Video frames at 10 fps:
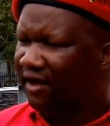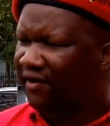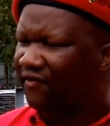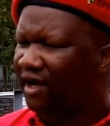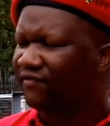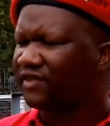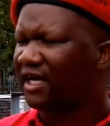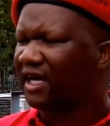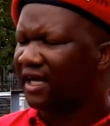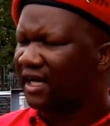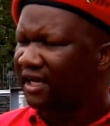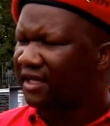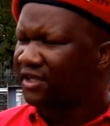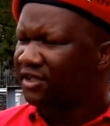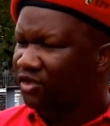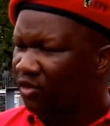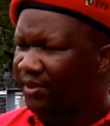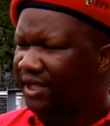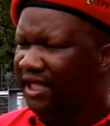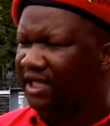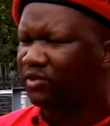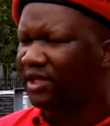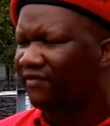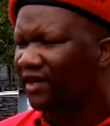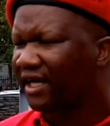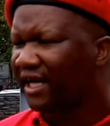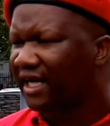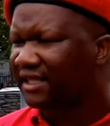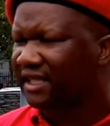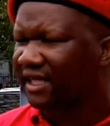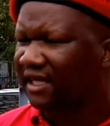Uh, after uh, so many years, we never heard.